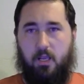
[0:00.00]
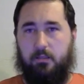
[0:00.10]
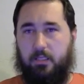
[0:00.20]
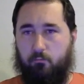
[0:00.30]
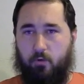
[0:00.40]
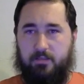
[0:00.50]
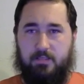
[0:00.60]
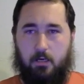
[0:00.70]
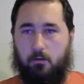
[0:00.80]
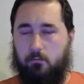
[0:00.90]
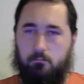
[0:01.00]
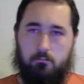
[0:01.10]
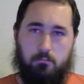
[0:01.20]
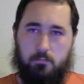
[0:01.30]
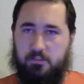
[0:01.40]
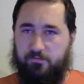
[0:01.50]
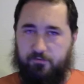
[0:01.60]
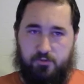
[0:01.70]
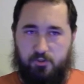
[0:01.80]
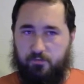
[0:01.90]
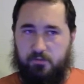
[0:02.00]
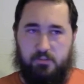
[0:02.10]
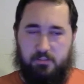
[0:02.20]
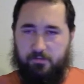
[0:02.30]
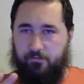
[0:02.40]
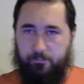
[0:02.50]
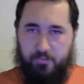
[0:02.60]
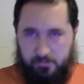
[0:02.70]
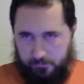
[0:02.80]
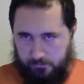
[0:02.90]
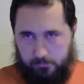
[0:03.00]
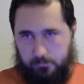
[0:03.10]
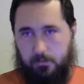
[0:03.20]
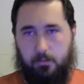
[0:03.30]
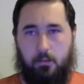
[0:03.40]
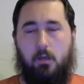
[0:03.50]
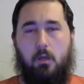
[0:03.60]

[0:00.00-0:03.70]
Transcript: and they rent out different servers to different businesses, and